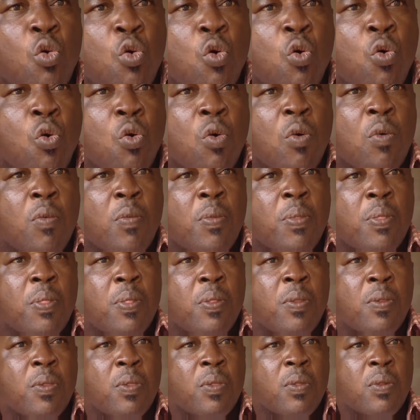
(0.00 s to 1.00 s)
so
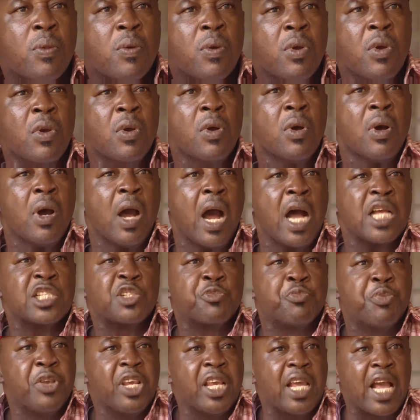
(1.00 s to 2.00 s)

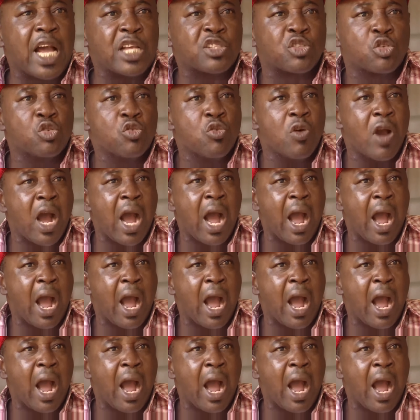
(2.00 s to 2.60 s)
as big as you